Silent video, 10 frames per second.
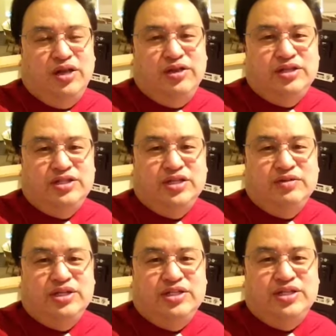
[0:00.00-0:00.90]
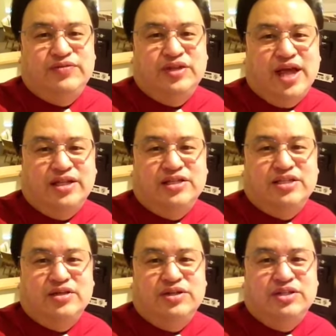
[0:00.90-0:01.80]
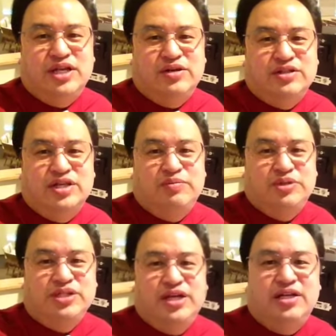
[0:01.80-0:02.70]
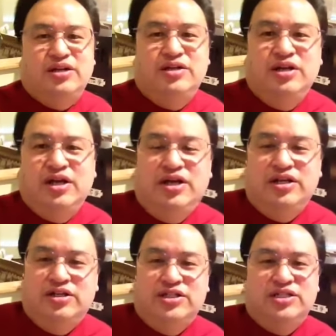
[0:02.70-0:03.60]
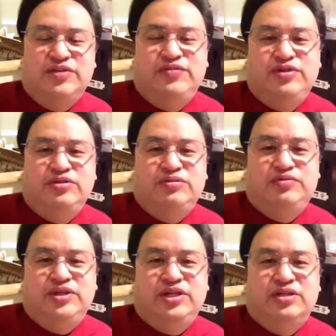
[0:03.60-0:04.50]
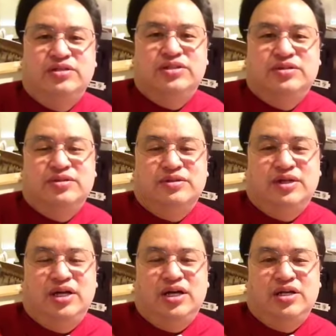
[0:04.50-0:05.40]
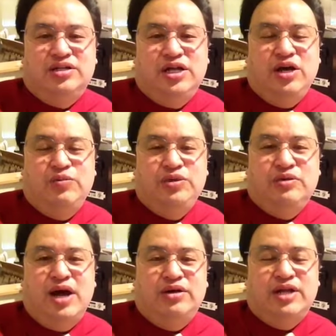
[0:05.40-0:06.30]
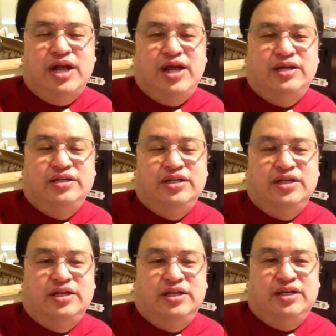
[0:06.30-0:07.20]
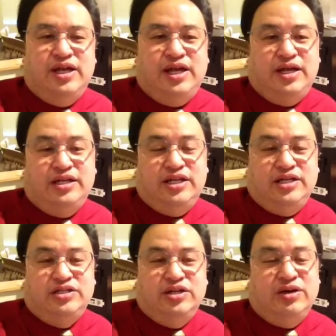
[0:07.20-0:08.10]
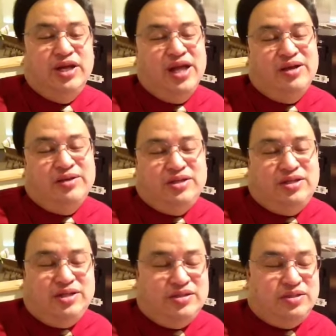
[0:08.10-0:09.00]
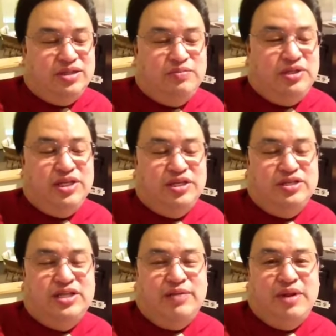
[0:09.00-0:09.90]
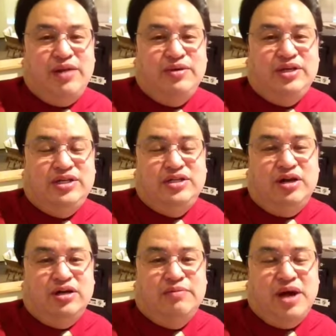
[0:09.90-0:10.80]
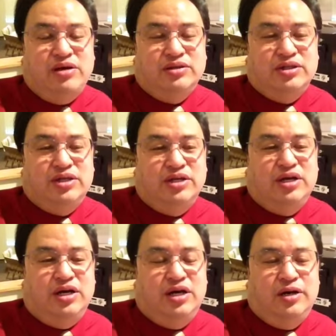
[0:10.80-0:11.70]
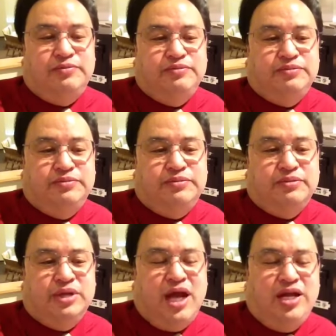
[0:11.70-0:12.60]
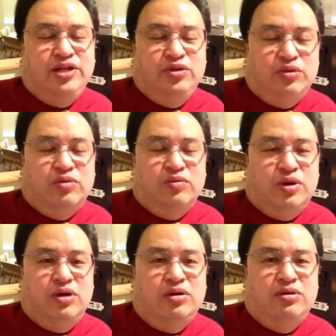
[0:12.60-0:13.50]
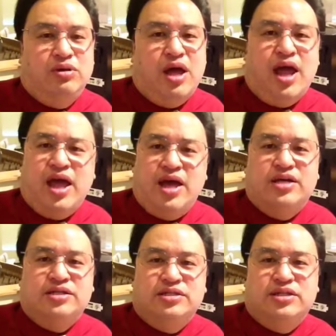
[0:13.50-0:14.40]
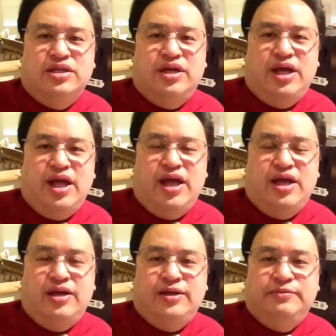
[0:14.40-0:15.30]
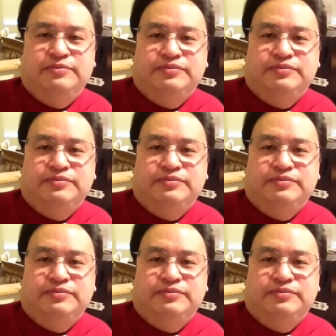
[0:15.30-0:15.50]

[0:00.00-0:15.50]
this series, if you like this series, I was going to put together, you know, just a few videos to help you out and to get you going. This particular segment, I wanted to talk about kind of your role as a